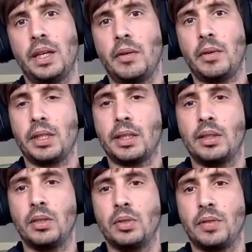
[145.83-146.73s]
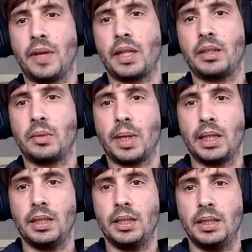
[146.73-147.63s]
all of the areas that
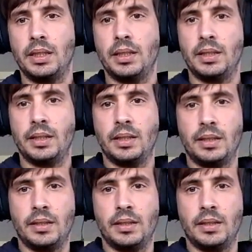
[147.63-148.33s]
those affect, right?